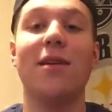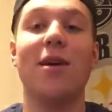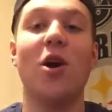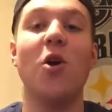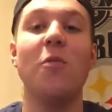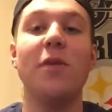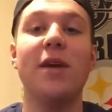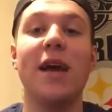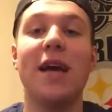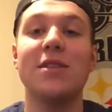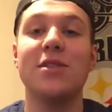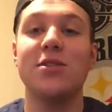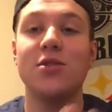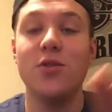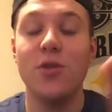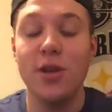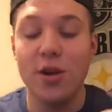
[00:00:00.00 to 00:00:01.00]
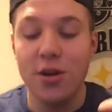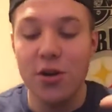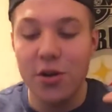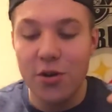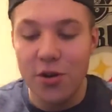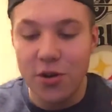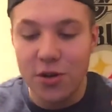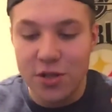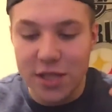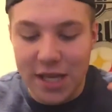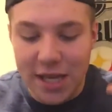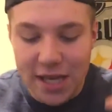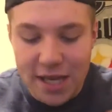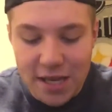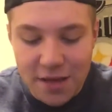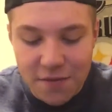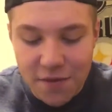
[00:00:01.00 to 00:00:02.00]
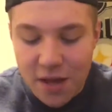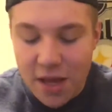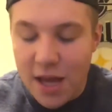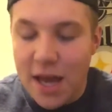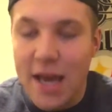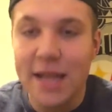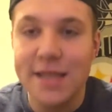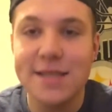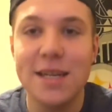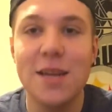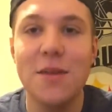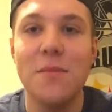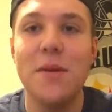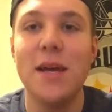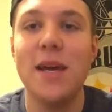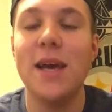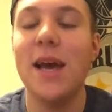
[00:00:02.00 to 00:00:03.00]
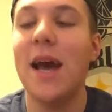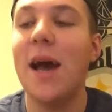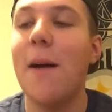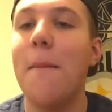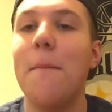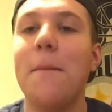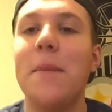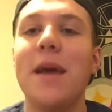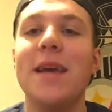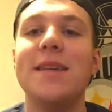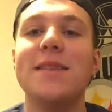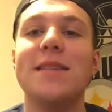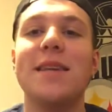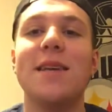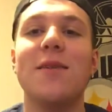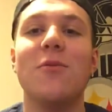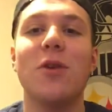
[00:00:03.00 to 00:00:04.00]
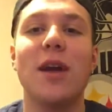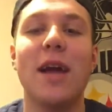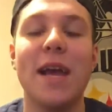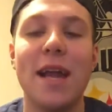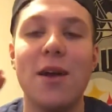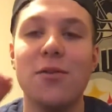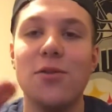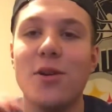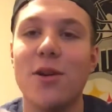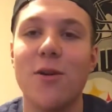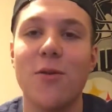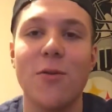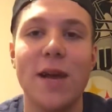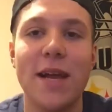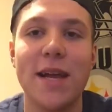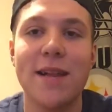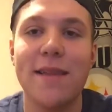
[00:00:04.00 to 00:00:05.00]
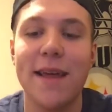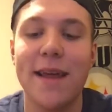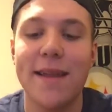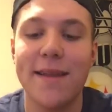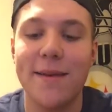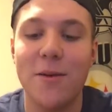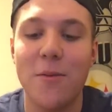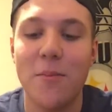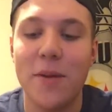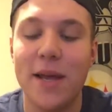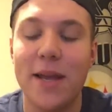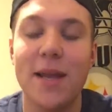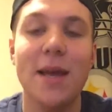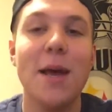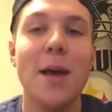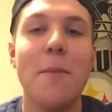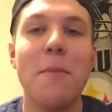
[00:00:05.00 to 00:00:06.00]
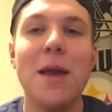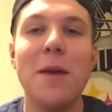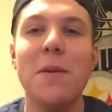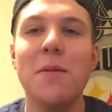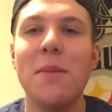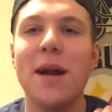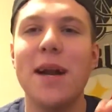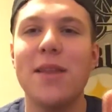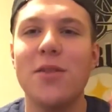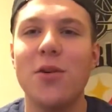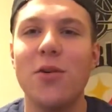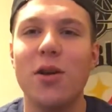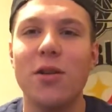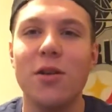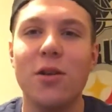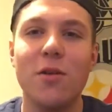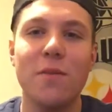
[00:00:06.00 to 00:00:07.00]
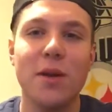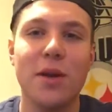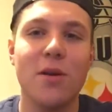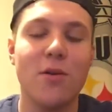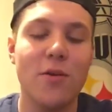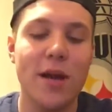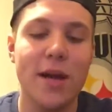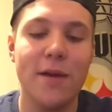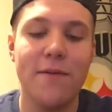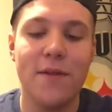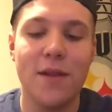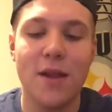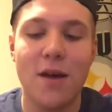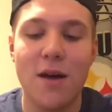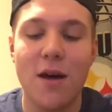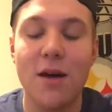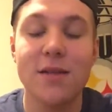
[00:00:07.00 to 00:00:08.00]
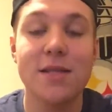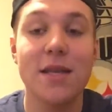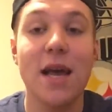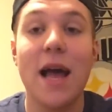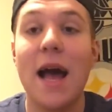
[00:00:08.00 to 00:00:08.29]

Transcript: I hope you guys enjoy your New Year's Eve. It's gonna be amazing. We're hanging out with the Corrade clan a little bit. Maybe might throw in a little bit Corrade vlogs.